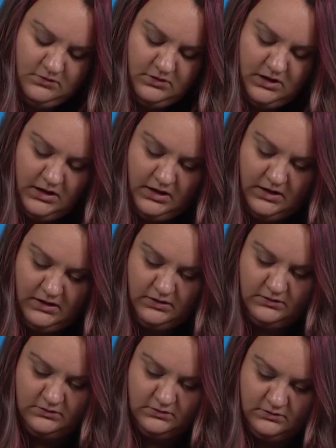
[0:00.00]

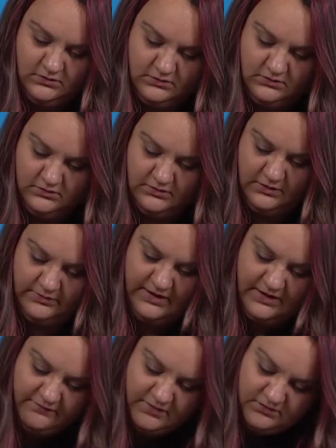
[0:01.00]
And there we
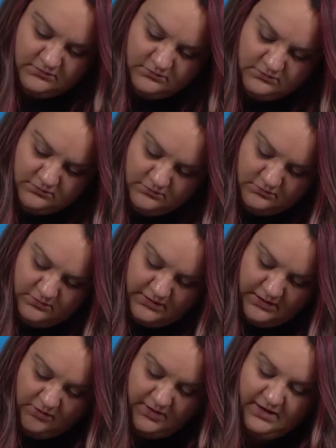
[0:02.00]
have it. We
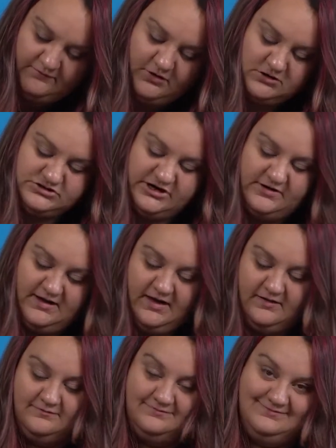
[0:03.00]
now have our
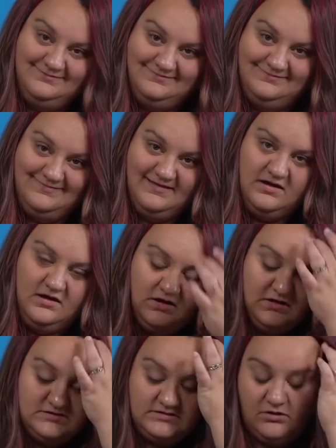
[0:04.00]
chariot.
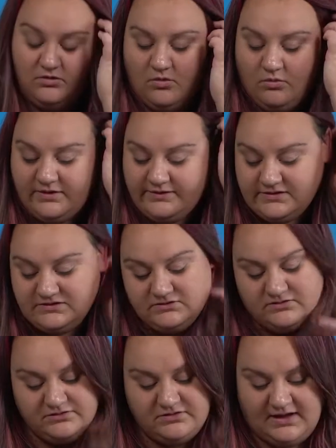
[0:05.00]
So what you can
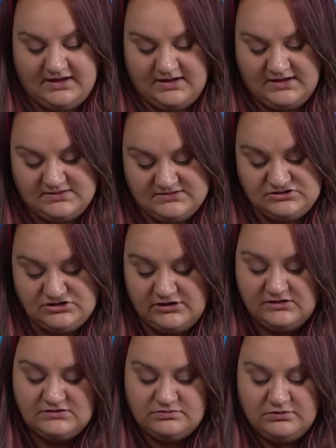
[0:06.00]
do is,
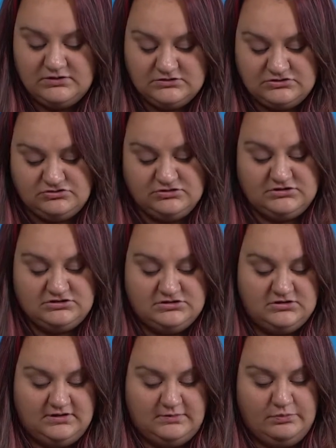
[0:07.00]
chariots were
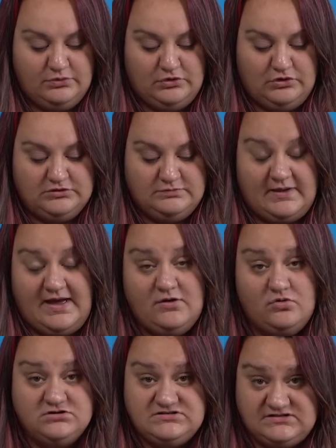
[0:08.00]
traditionally pulled by
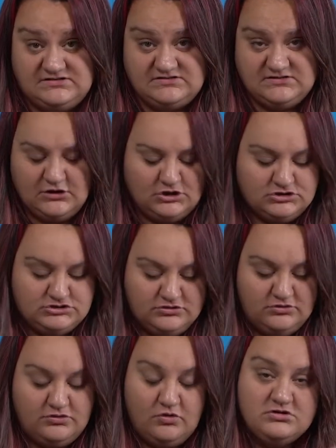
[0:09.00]
horses.
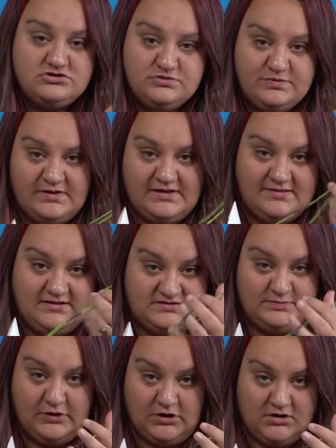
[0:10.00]
So the horse would be in this
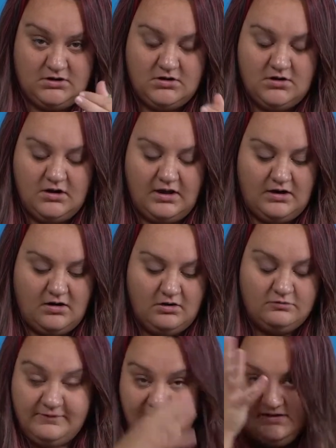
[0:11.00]
part and
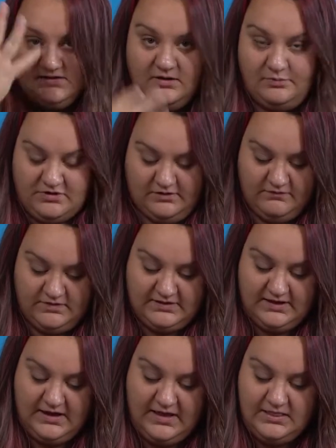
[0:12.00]
all reined up and
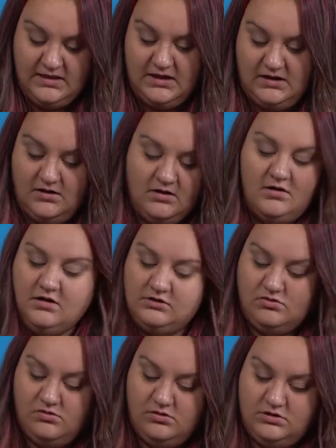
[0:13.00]
everything. And then
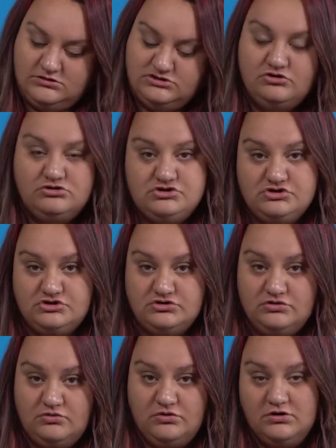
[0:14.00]
your
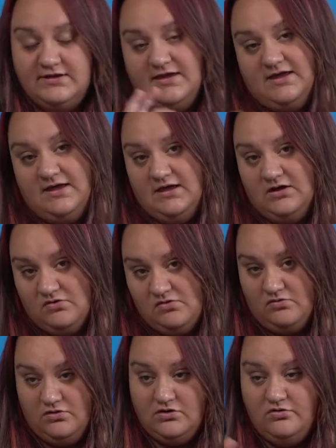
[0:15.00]
soldier or king
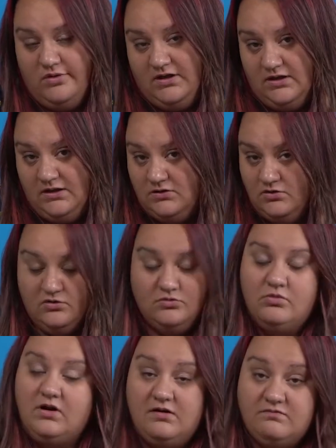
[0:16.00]
or queen or
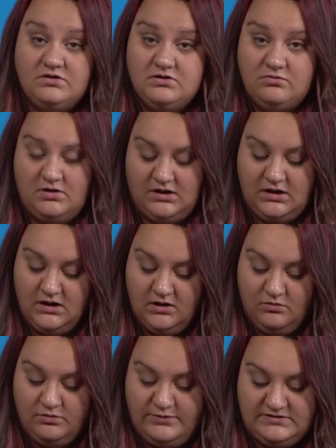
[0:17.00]
whatever you want
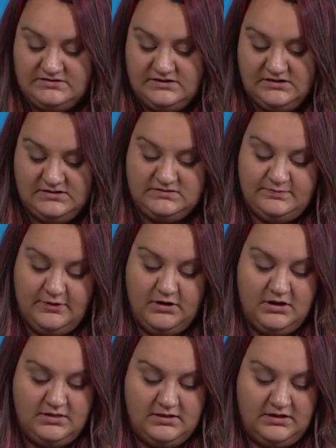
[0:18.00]
would be sitting in this part,
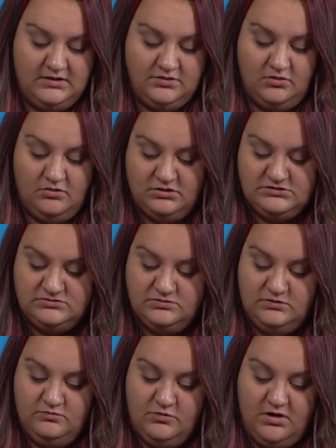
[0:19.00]
and the horse
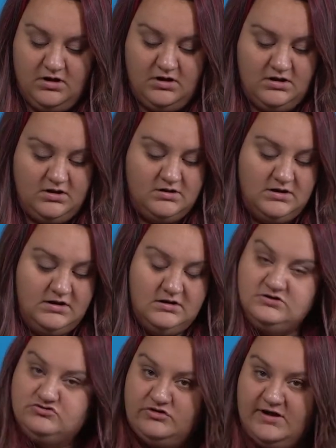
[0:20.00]
would run and
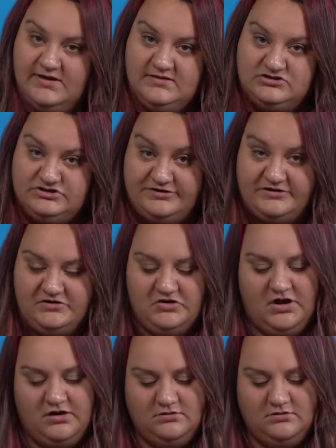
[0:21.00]
it'd drag the chariot along.